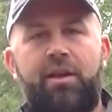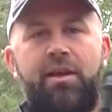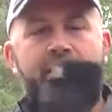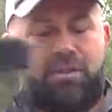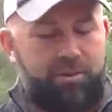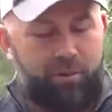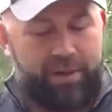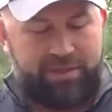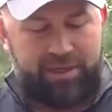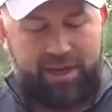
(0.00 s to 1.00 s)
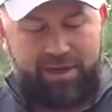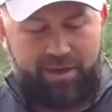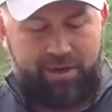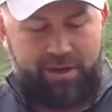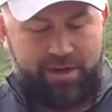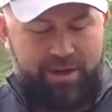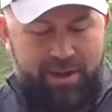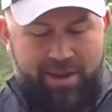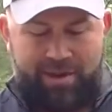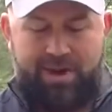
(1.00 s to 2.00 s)
some of the ways that I carry it.
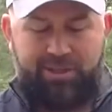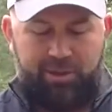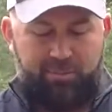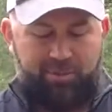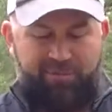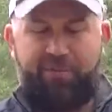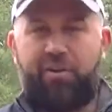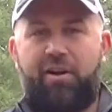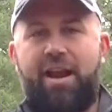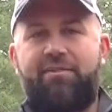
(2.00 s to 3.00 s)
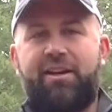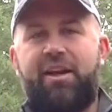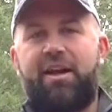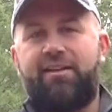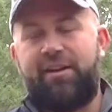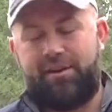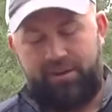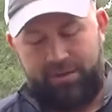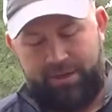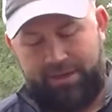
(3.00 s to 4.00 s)
I actually prefer having it on there.
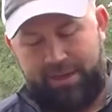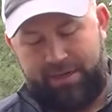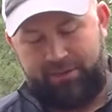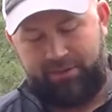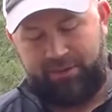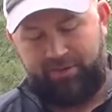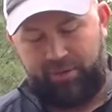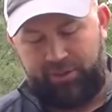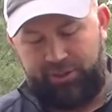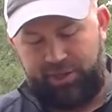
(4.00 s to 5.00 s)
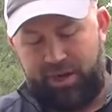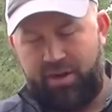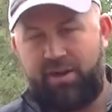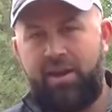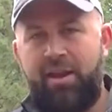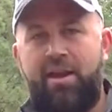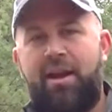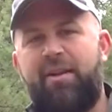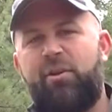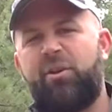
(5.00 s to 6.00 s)
Again, as I've already shared,
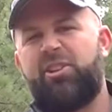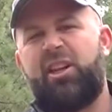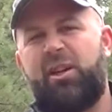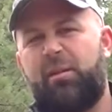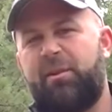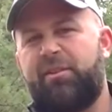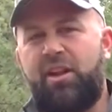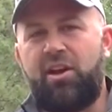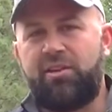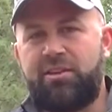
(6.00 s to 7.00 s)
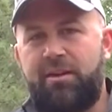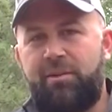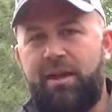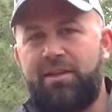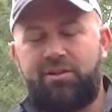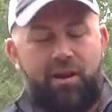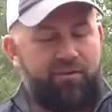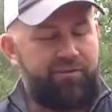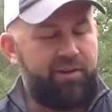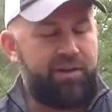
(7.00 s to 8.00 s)
I've always shot a little bit of a long stabilizer out front